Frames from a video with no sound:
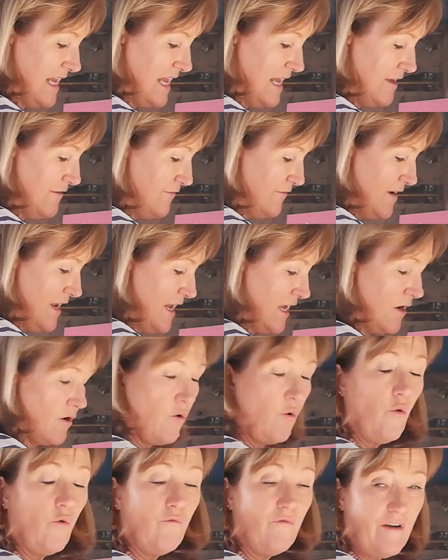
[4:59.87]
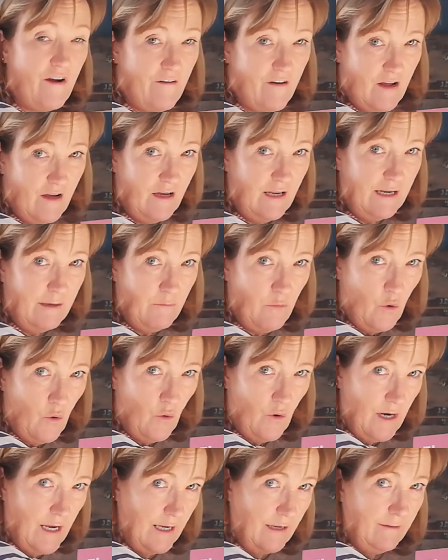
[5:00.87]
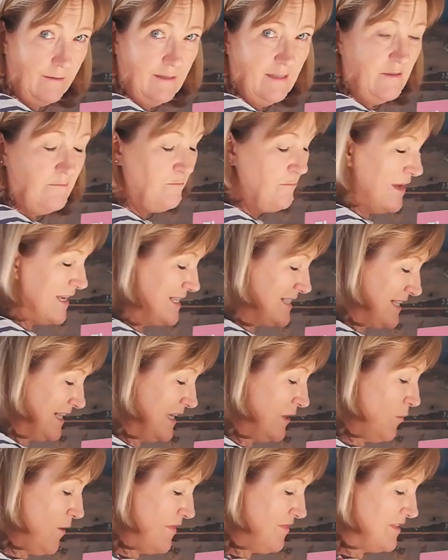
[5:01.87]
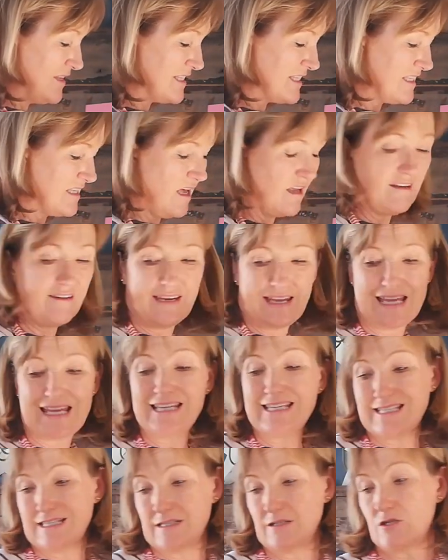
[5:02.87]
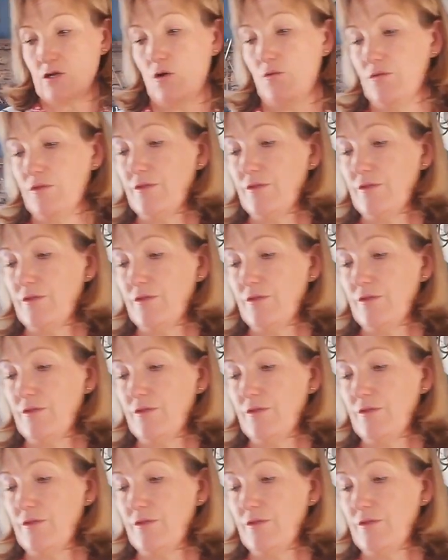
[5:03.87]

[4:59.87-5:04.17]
evening or very early morning, basically when the sun isn't on